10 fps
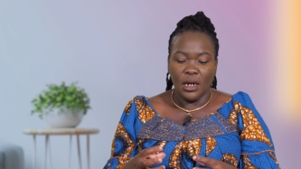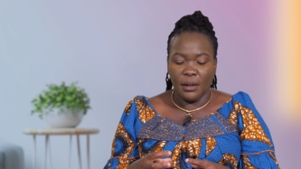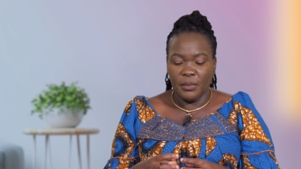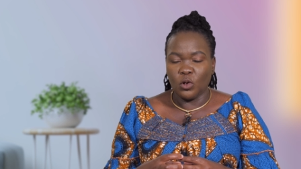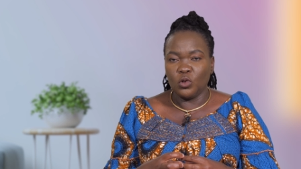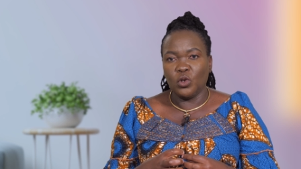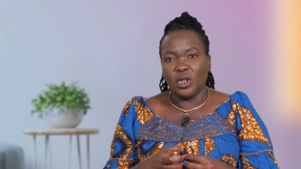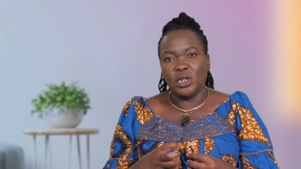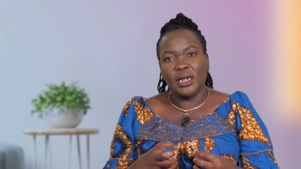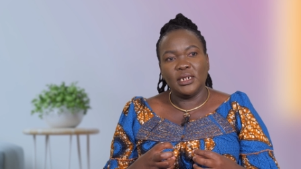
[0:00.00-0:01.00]
And because we are
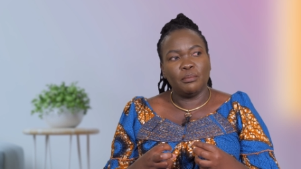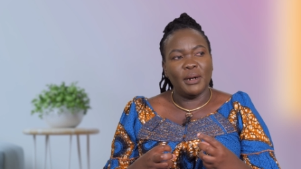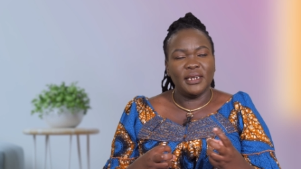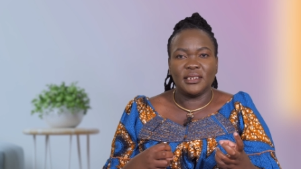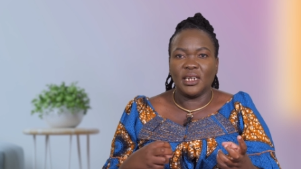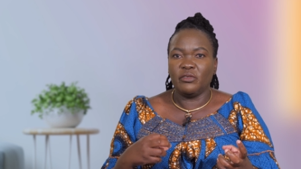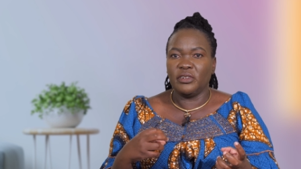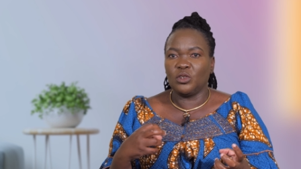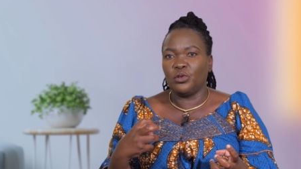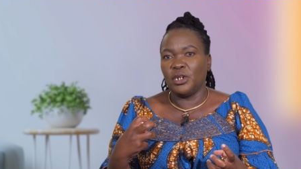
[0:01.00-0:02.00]
done it, my side of the
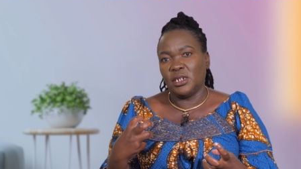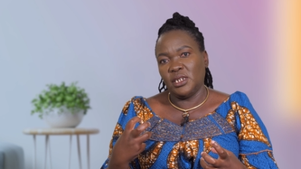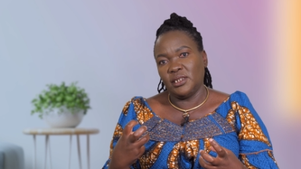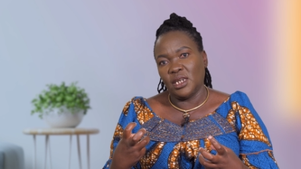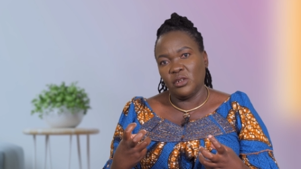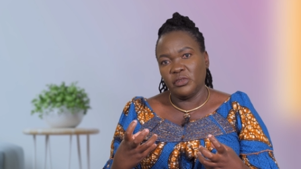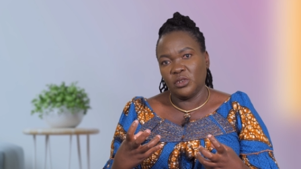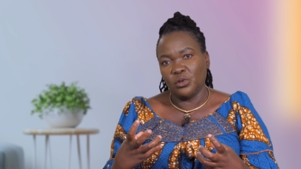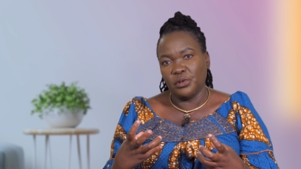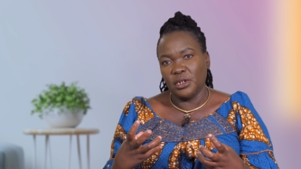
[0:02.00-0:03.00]
story and his side of the
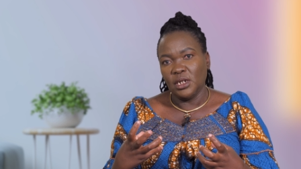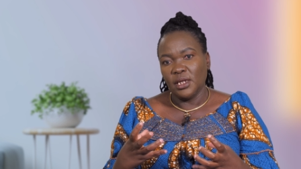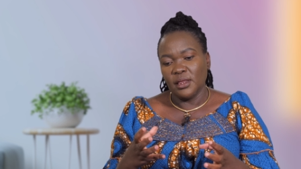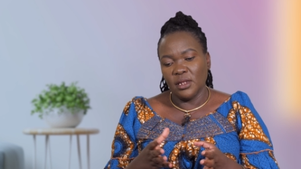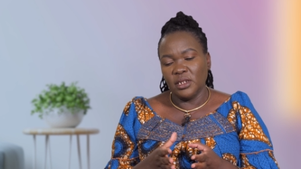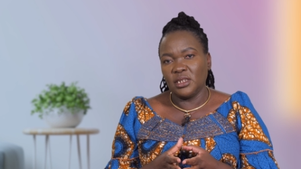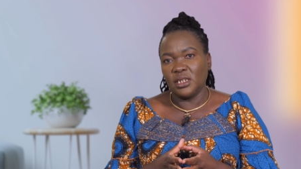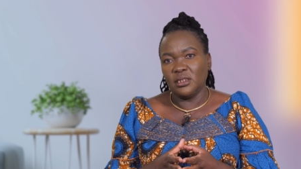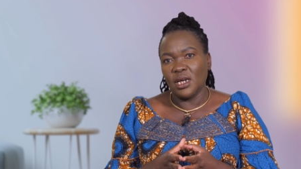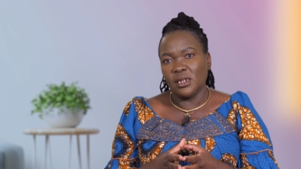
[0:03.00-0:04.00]
story, then these
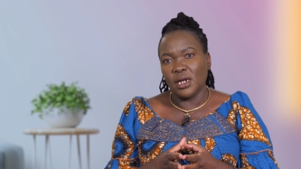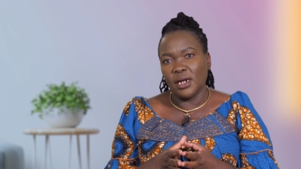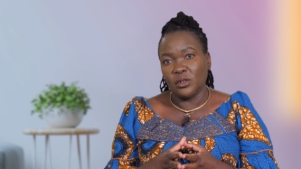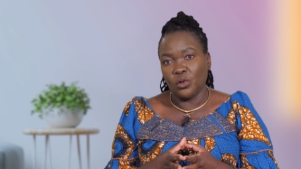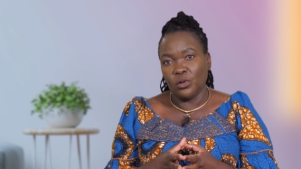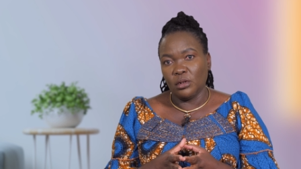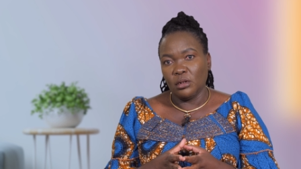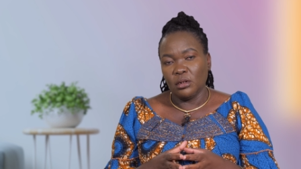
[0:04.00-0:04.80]
kids are, are torn.